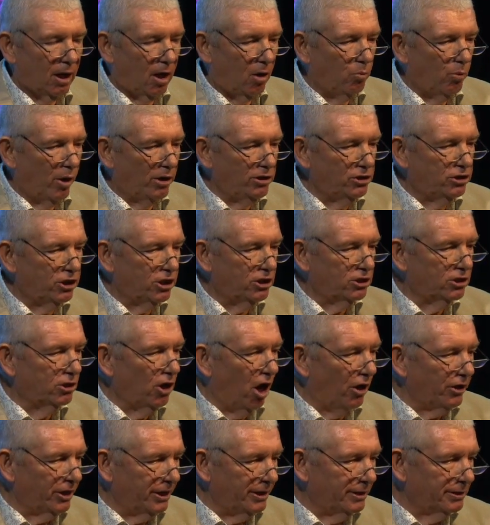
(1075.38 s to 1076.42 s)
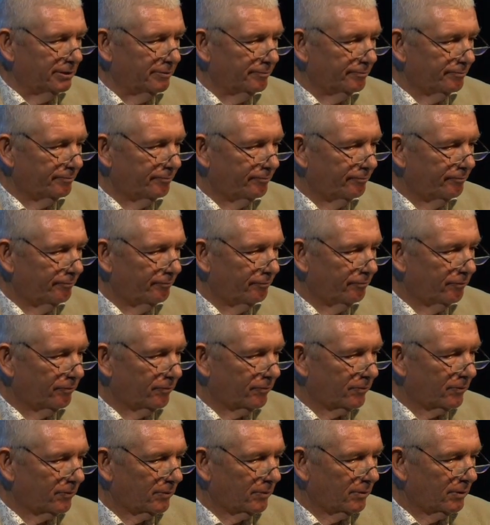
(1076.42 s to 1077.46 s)
And when she's got it,
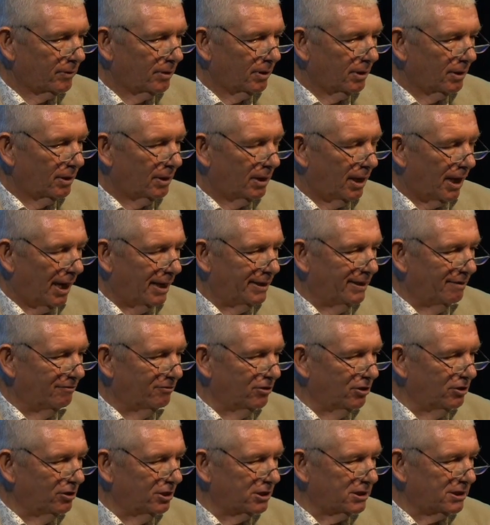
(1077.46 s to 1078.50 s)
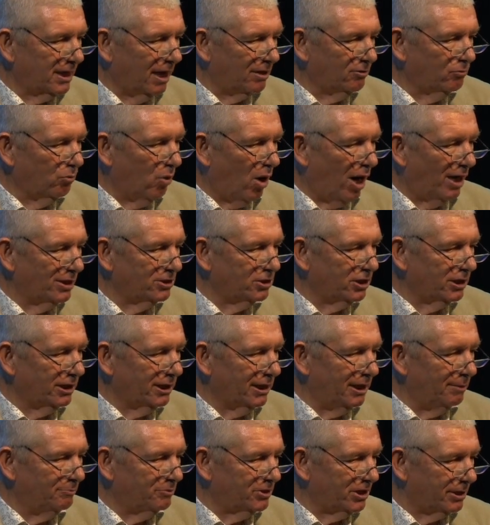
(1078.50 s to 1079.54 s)
I never understand why she
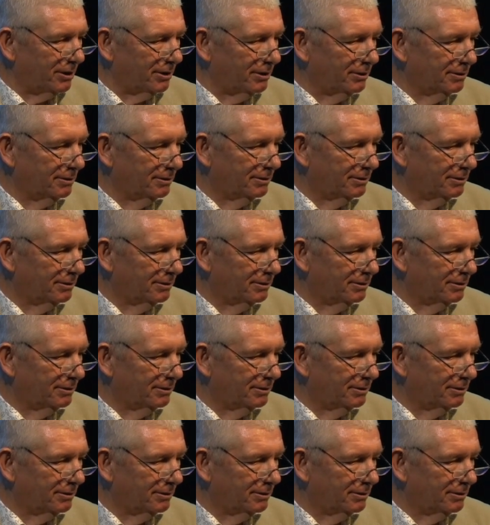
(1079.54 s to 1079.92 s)
keeps it.